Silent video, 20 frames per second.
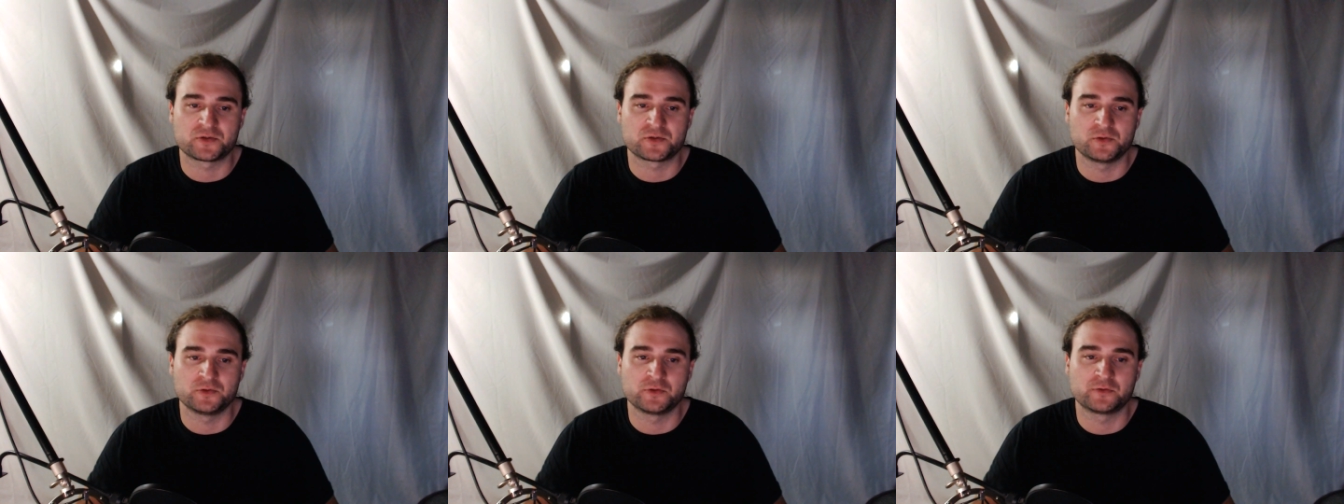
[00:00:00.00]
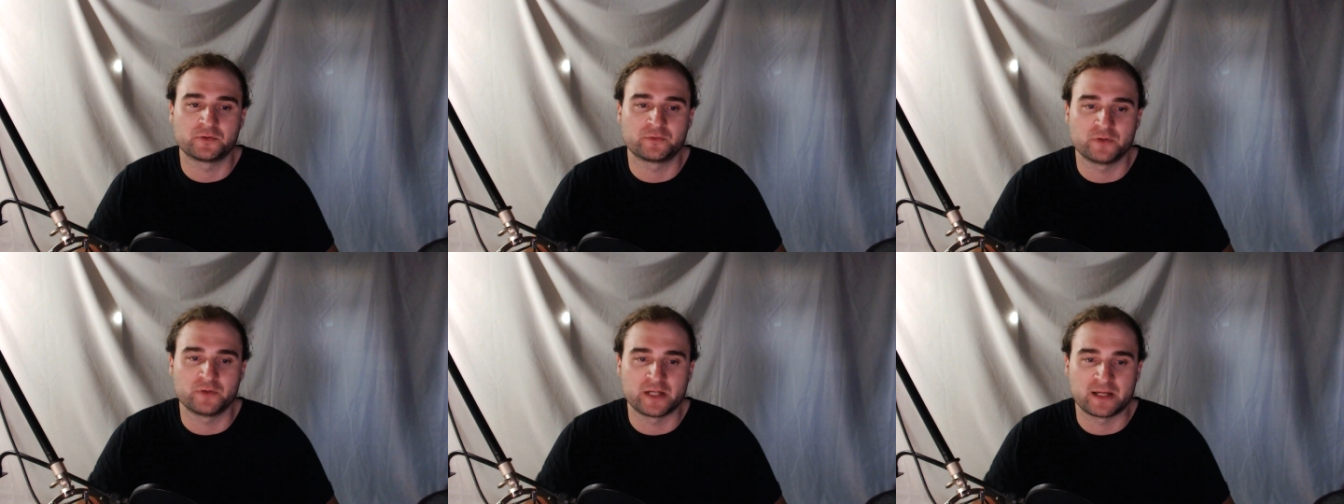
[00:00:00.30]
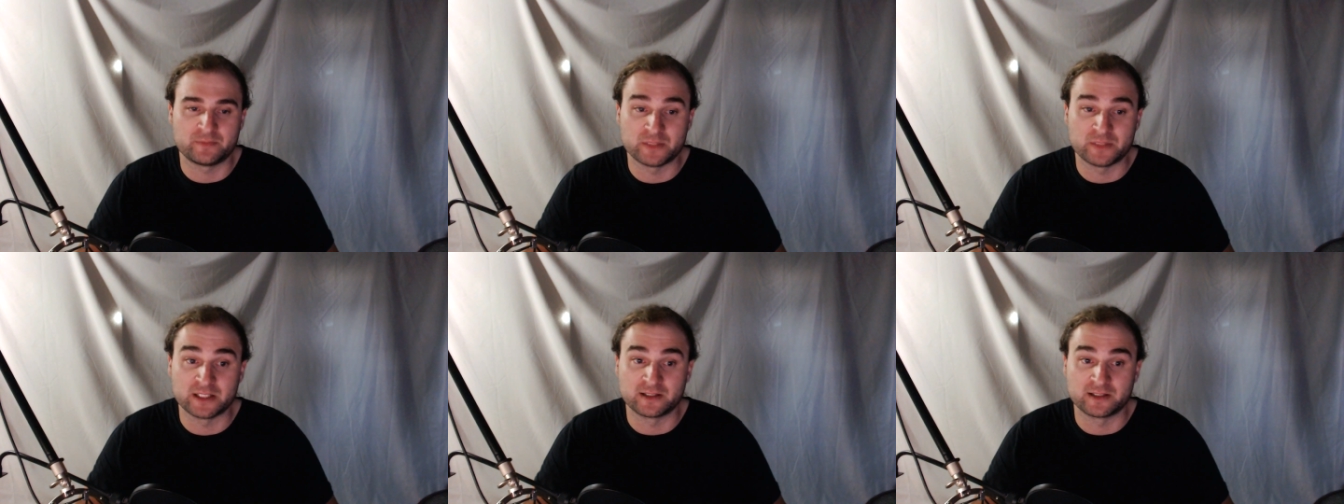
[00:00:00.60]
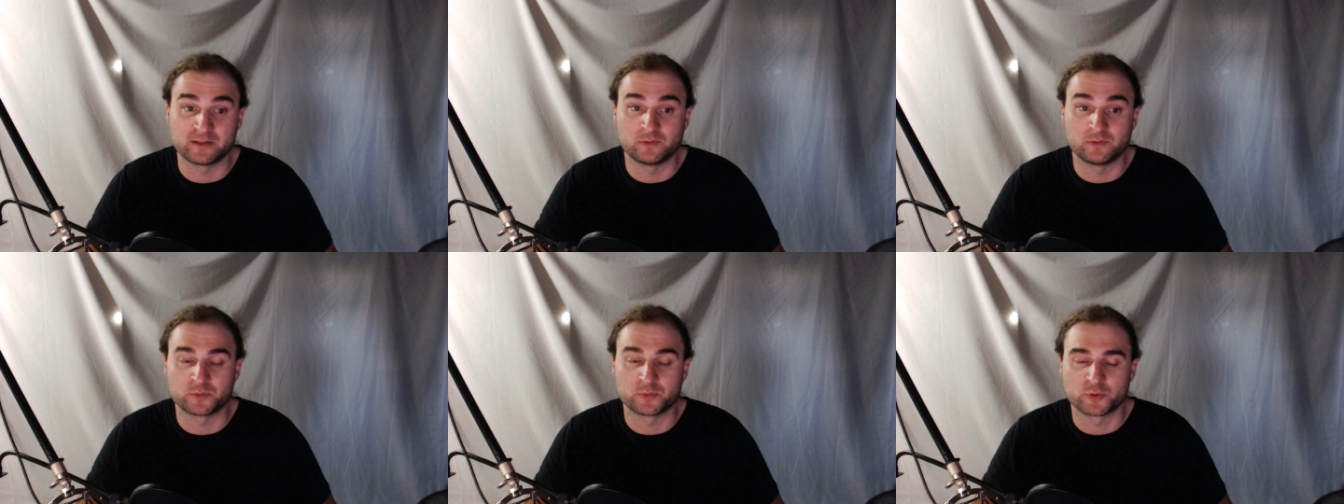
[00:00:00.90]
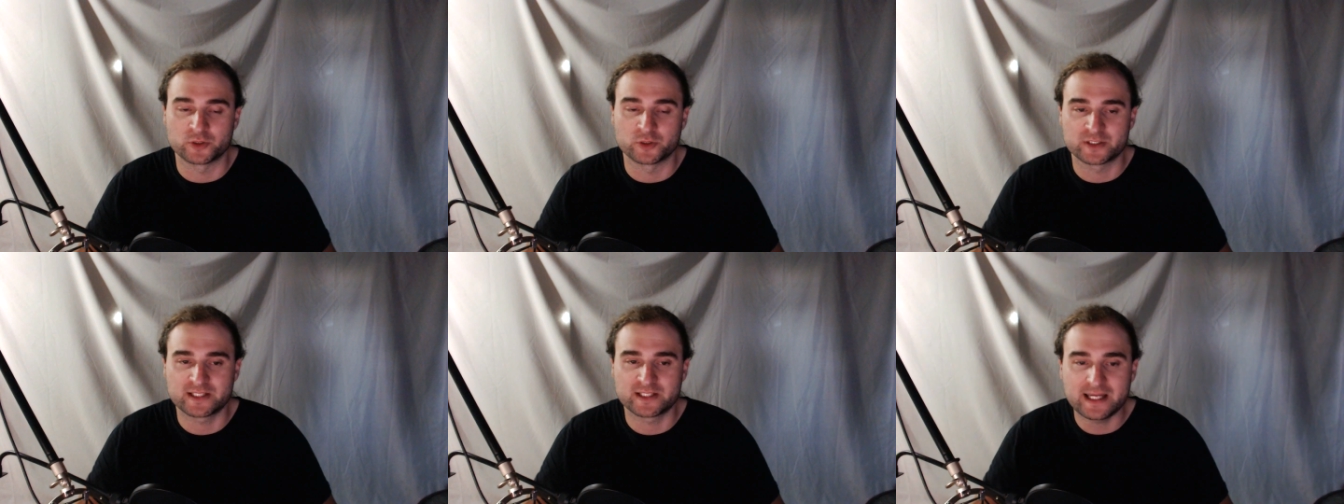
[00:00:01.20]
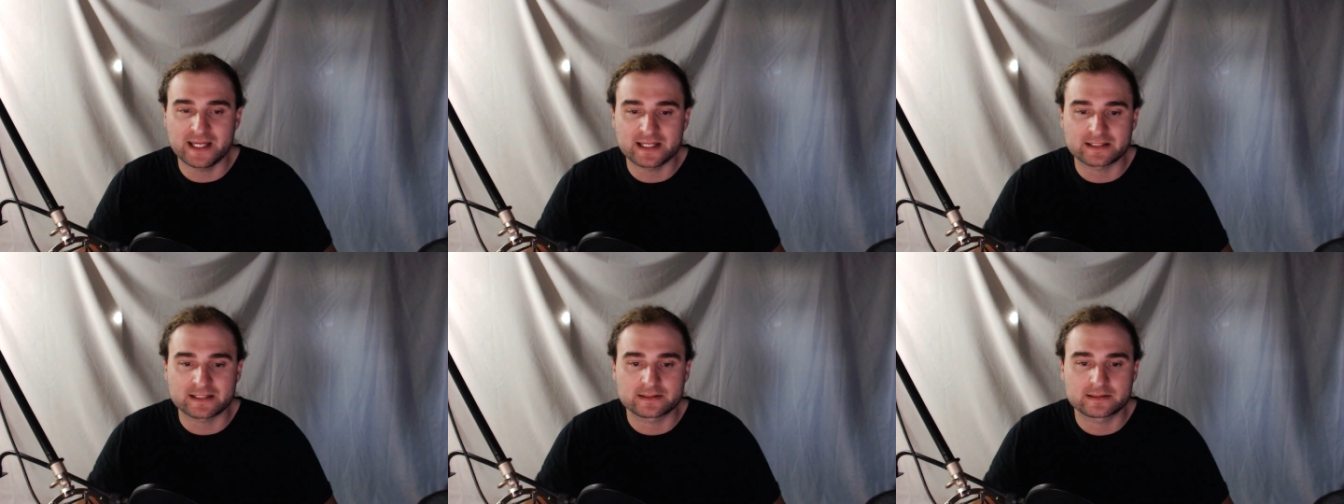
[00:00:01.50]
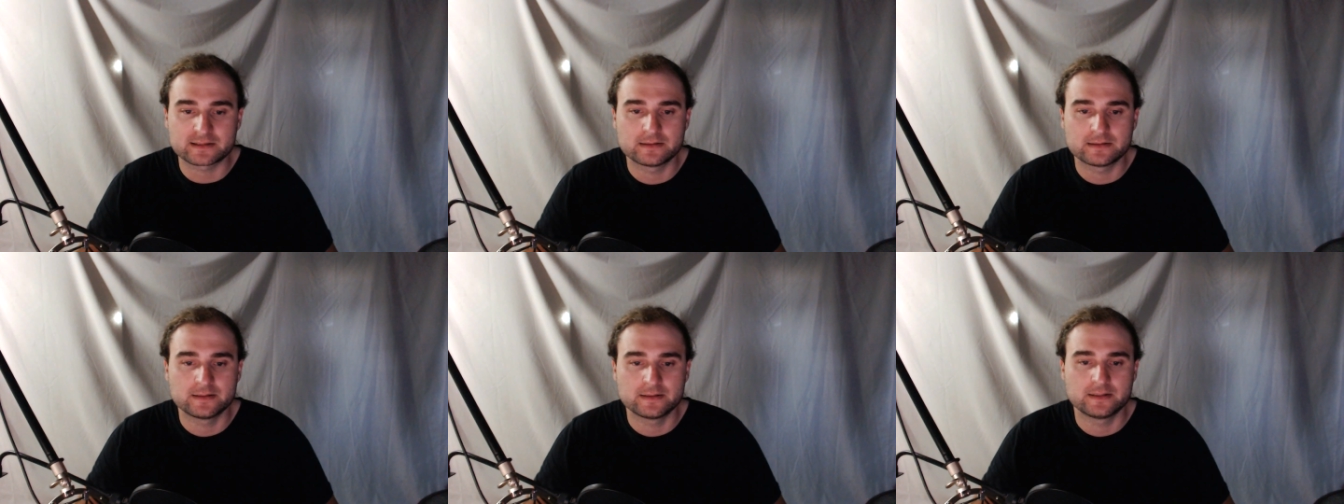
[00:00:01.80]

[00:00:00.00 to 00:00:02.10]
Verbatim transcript: Soldier for not being able to protect